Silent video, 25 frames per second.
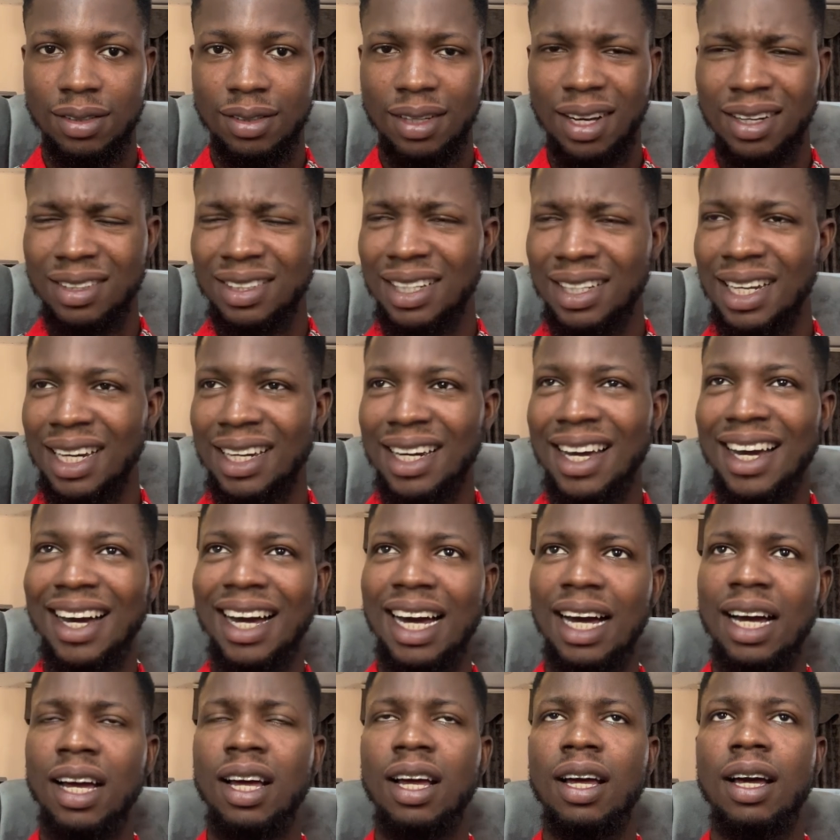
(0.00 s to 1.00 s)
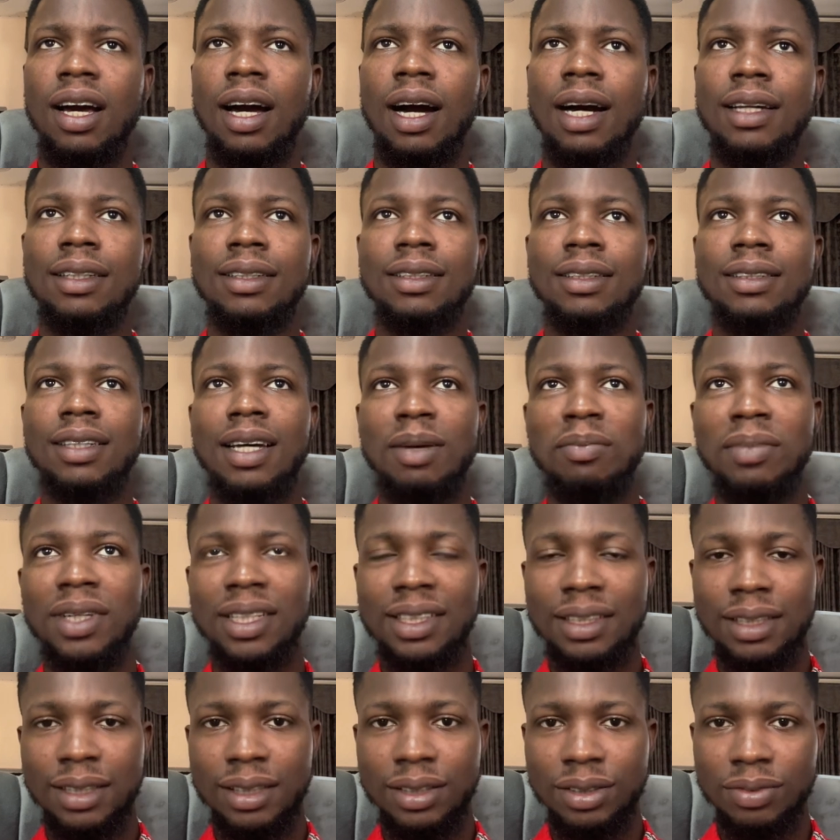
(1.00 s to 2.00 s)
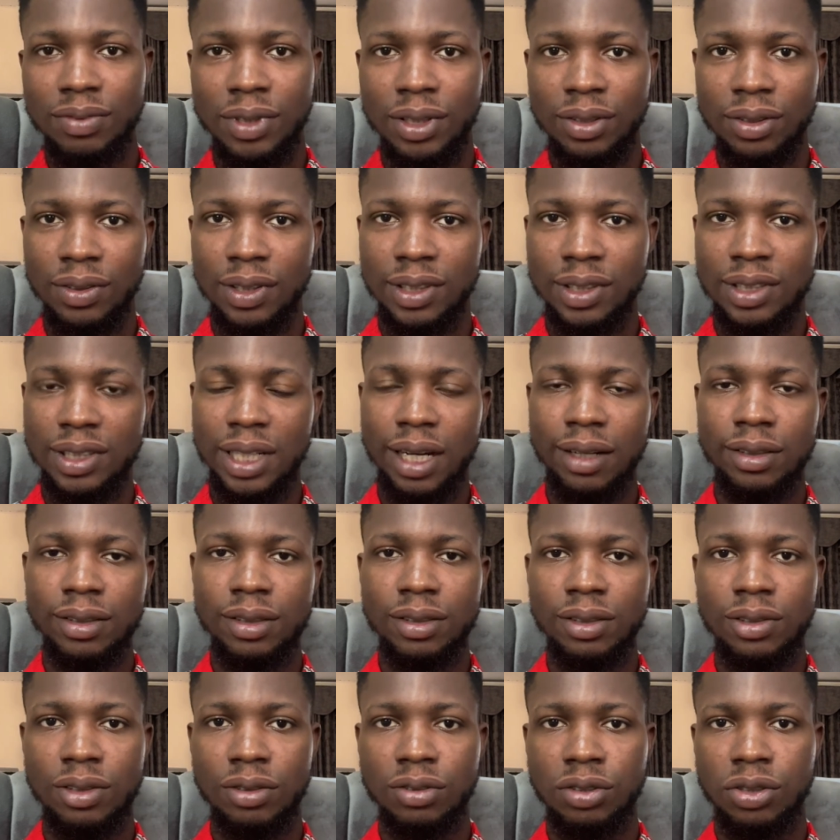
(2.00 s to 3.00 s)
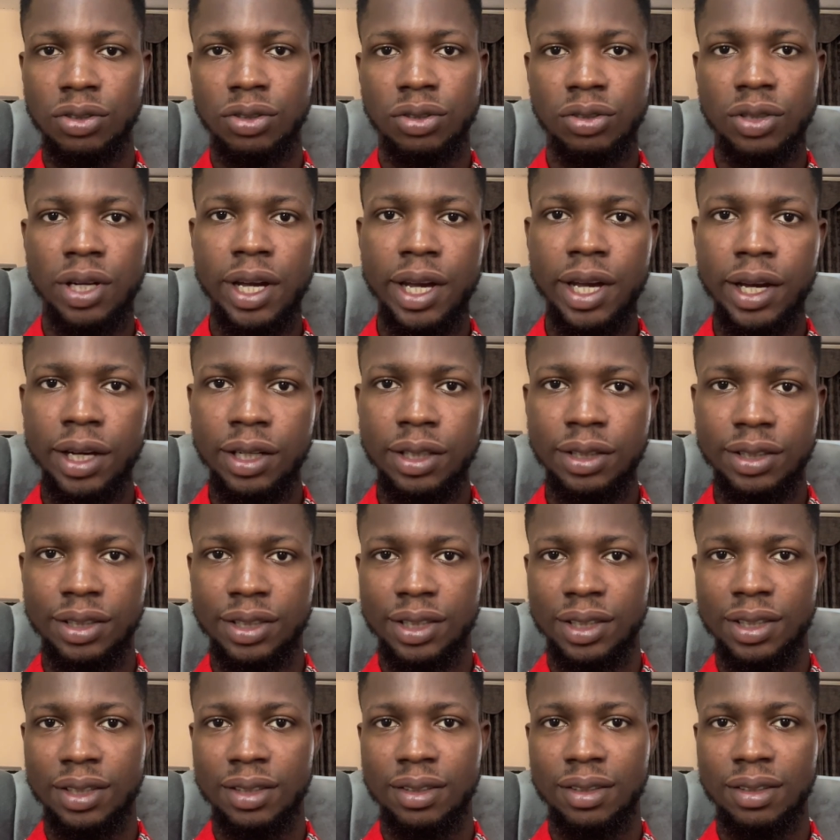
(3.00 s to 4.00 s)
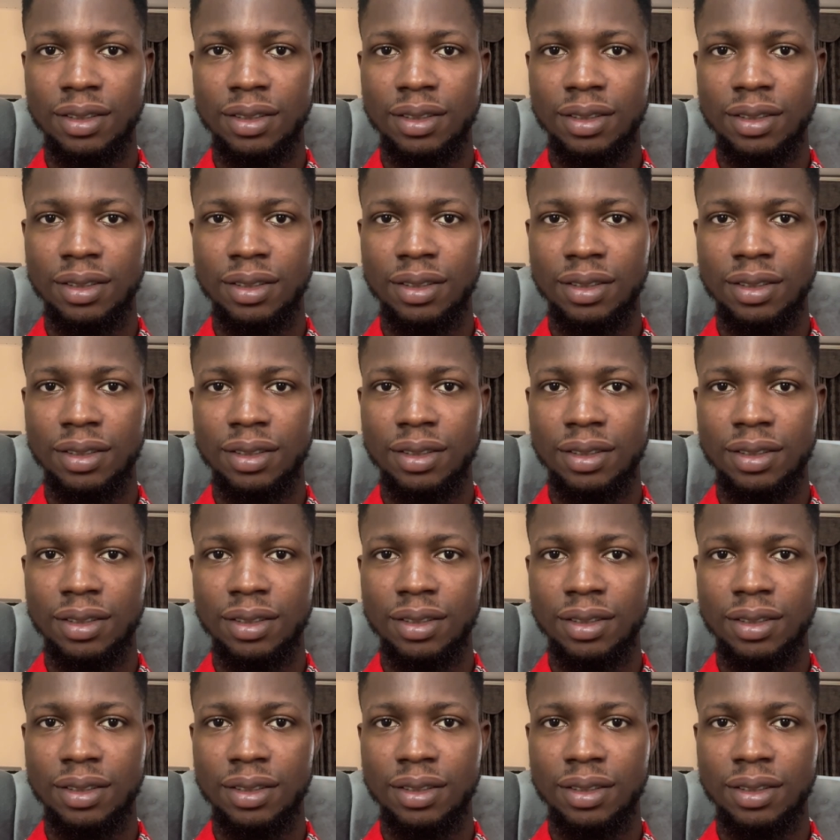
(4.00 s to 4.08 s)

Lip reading: I was like, are these abilities real? It sounded so strange.